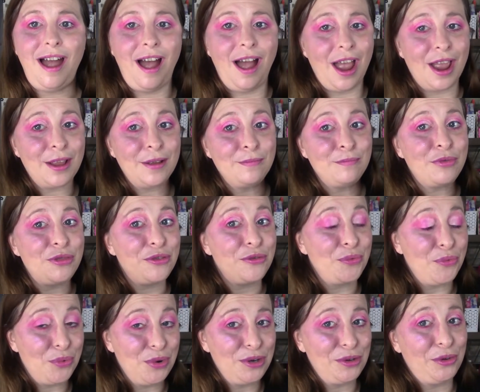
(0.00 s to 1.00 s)
I'm
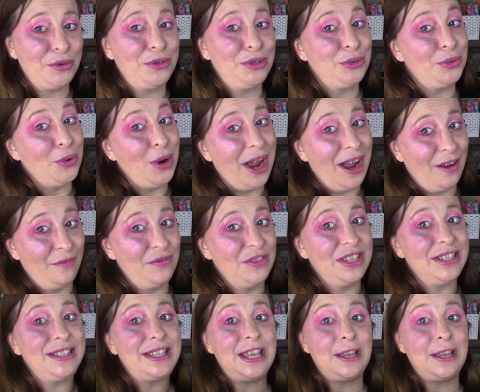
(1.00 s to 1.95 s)
thrilled to have this